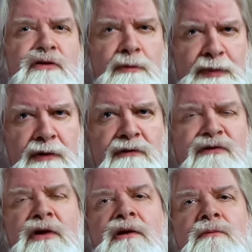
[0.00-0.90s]
appears
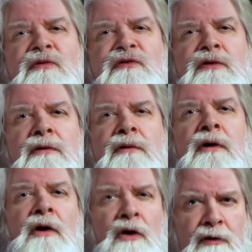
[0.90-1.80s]
to him still
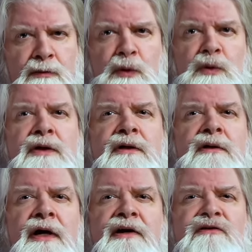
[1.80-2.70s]
on moonlit
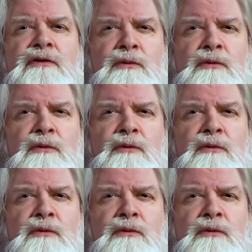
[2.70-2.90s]
nights or